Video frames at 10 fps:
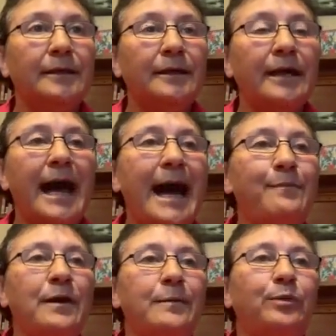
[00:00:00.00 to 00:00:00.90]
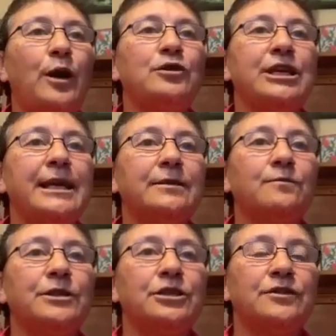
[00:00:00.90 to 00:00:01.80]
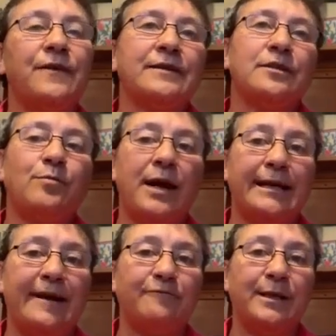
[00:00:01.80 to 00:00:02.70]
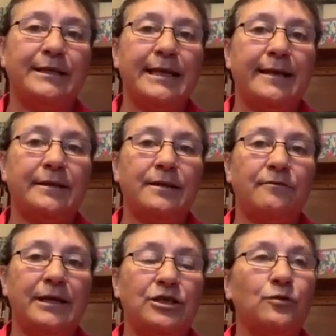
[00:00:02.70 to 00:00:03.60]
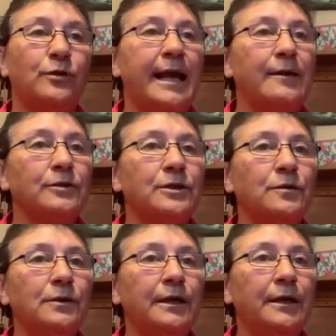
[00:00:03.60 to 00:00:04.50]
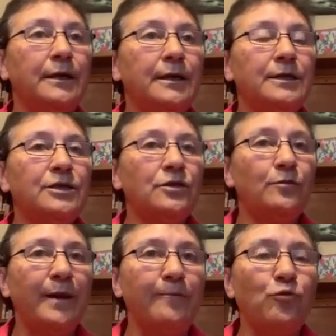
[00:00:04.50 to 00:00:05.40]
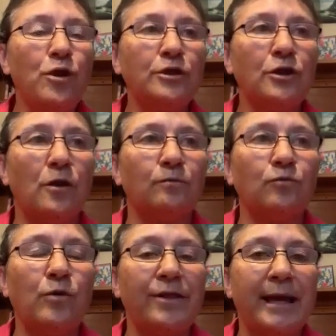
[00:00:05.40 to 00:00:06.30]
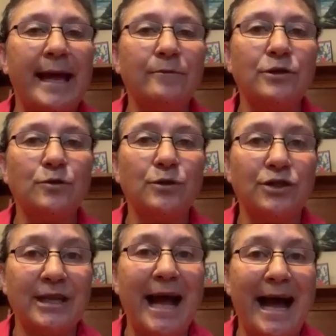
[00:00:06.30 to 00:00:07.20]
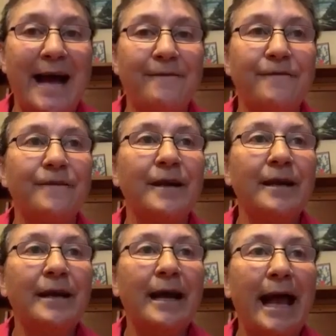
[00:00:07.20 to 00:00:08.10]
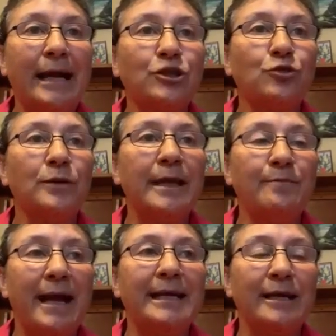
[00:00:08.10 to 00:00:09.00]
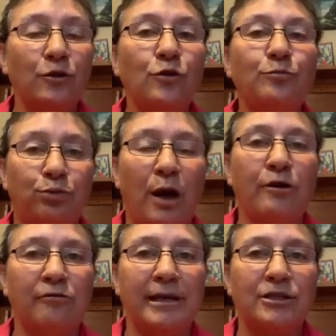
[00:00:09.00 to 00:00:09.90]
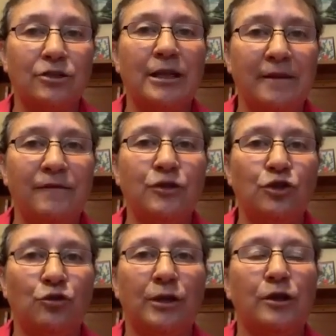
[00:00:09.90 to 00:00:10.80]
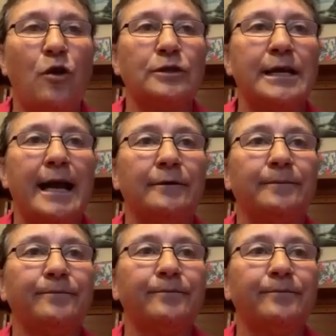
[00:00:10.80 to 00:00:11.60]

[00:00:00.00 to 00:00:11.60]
The harbour project, which is funded by government and the regional council, is still being worked on, with council staff actually making good progress even during lockdown.